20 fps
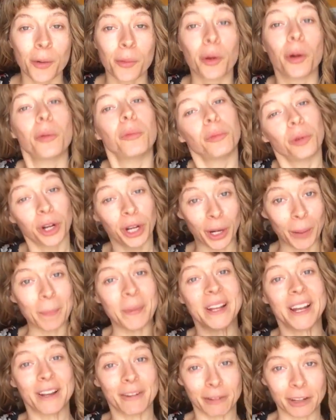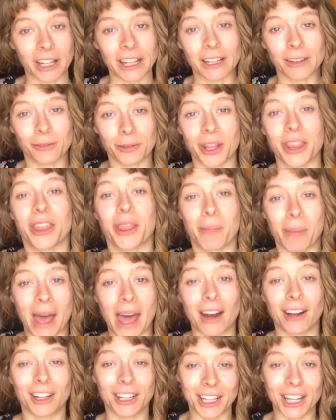well, we're gonna beat it really with a
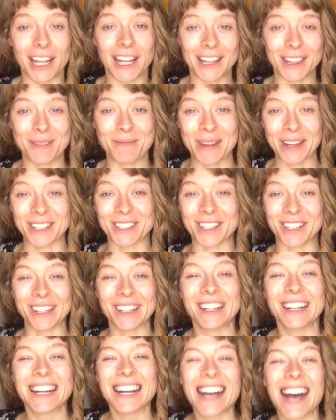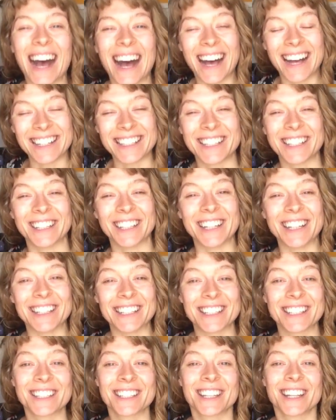paddle in the mixer uh, until
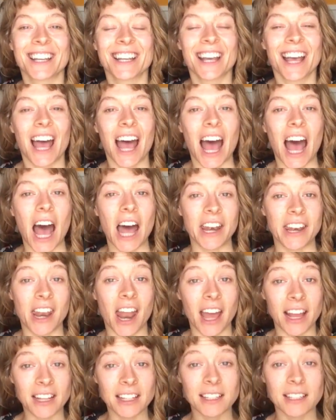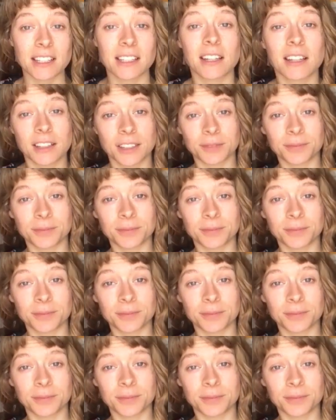it's a nice,